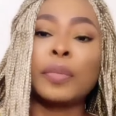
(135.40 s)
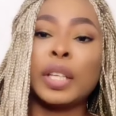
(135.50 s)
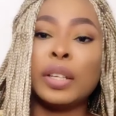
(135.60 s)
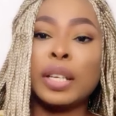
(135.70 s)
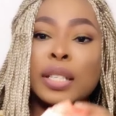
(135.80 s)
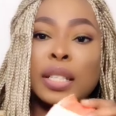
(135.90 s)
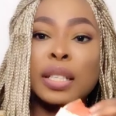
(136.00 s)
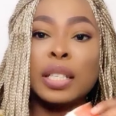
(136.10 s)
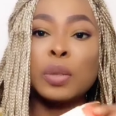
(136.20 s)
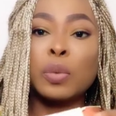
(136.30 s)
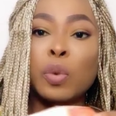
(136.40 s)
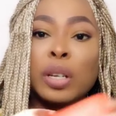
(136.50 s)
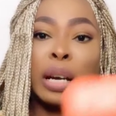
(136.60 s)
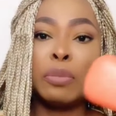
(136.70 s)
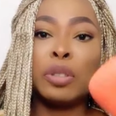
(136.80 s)
You can see it. This is the
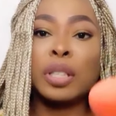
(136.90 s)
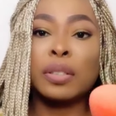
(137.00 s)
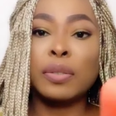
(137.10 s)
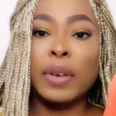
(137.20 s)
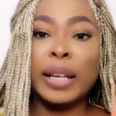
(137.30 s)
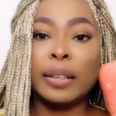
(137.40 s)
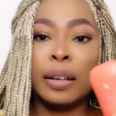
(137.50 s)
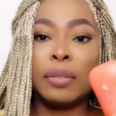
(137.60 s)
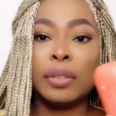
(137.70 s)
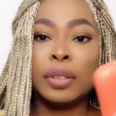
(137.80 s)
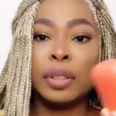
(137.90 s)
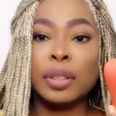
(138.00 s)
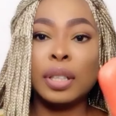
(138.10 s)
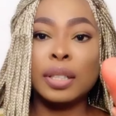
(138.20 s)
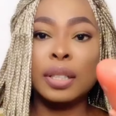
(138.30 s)
one I'm using right now.
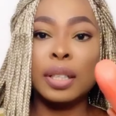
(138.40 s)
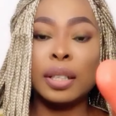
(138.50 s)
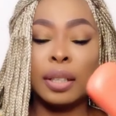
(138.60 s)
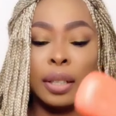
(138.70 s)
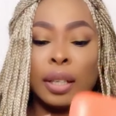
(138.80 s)
You can see it.